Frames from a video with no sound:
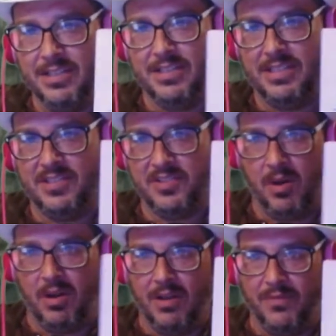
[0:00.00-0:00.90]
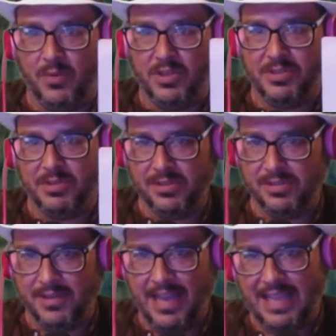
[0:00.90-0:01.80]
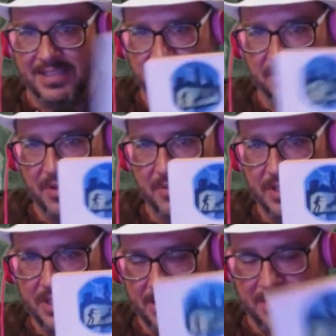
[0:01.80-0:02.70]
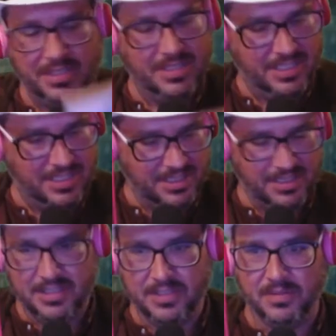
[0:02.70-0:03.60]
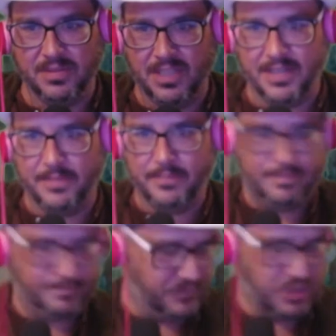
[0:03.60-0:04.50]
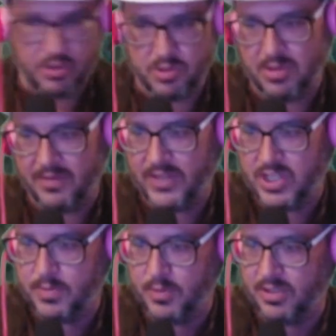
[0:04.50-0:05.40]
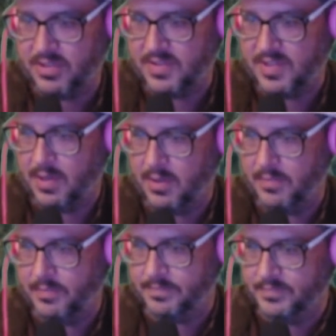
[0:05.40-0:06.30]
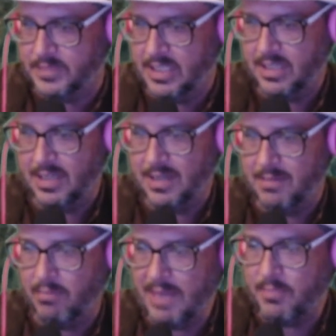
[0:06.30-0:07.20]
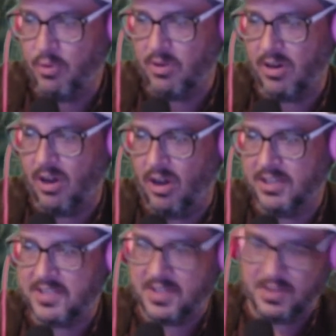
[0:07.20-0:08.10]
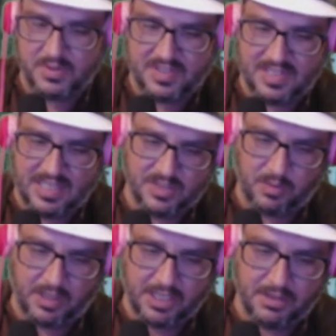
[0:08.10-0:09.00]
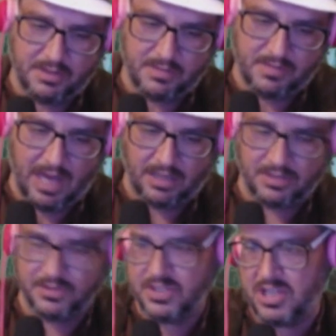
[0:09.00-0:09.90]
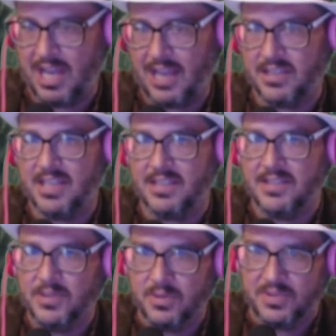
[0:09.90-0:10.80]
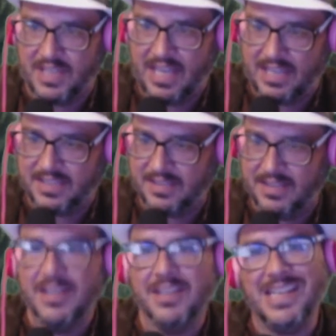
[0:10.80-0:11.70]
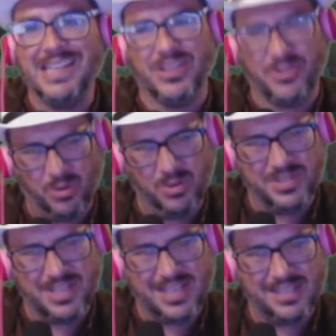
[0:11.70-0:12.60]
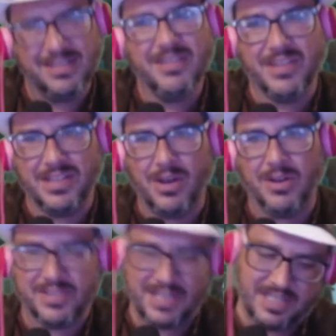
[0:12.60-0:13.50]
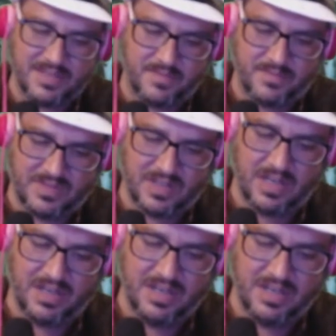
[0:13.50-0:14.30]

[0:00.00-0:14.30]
start off, we're doing a little Castle and No Return, a little Choose Your Own Adventure book. So, Mike Porter also says we're going to go knock on the shack and kick the door's ass. Kick the door's ass? The dog's ass. Sorry.